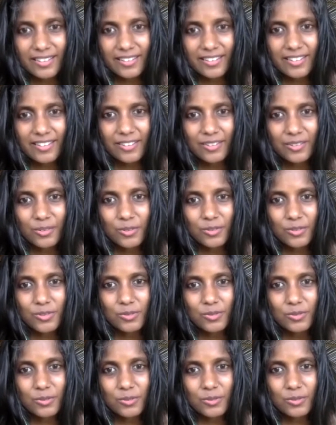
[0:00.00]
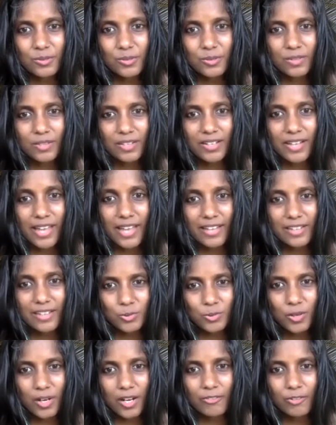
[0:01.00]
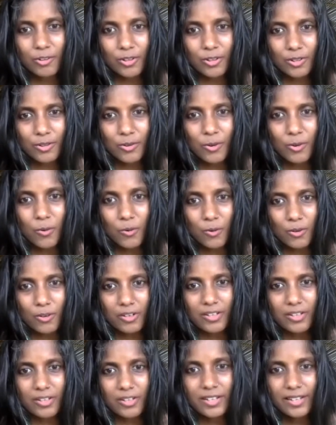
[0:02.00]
you know, to connect to our core